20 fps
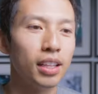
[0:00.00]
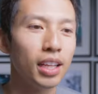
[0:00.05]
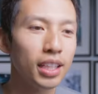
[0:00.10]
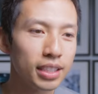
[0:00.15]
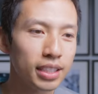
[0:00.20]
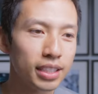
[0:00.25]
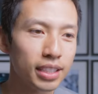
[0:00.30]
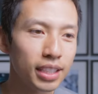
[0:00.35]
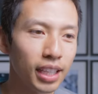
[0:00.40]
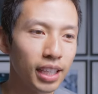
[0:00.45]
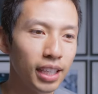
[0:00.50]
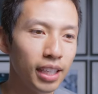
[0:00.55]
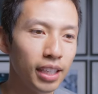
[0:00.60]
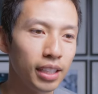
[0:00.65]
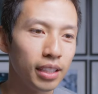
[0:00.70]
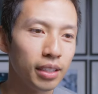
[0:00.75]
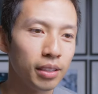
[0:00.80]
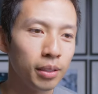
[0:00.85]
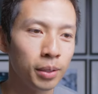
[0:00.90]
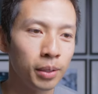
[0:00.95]
Let's
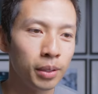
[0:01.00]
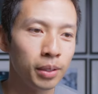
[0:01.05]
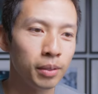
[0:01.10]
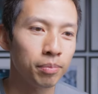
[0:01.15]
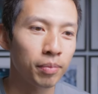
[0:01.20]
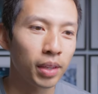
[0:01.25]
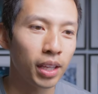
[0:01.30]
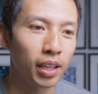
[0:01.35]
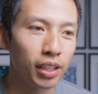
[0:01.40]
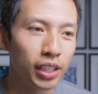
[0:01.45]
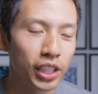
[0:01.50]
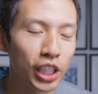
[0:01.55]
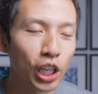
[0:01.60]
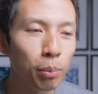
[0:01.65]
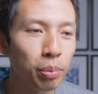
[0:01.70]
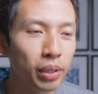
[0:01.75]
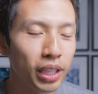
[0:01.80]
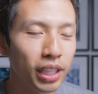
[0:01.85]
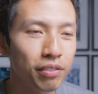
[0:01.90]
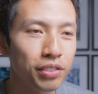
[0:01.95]
say
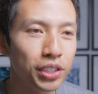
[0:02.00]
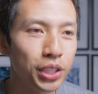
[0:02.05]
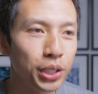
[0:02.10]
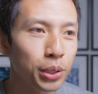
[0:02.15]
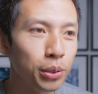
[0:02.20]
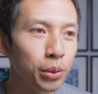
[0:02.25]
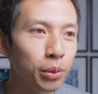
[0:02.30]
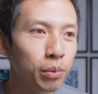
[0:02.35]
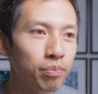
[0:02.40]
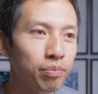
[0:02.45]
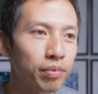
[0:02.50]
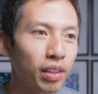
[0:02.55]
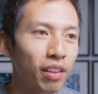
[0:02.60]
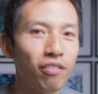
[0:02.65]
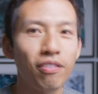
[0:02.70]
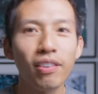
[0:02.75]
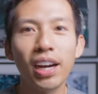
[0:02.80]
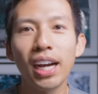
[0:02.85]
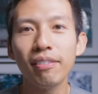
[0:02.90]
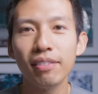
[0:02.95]
Yelp gives you
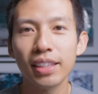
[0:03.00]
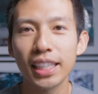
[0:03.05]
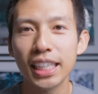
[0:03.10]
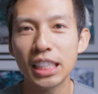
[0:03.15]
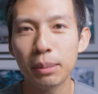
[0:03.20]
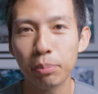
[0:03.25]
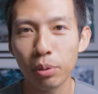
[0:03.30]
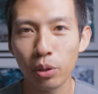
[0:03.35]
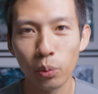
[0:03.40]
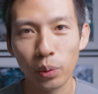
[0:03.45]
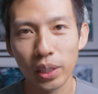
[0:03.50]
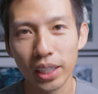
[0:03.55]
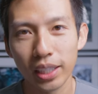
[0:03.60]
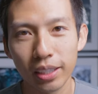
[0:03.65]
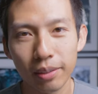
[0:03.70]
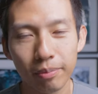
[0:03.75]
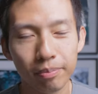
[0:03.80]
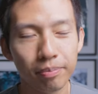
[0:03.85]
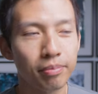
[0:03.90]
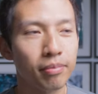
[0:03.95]
5 leads per
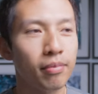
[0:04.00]
week,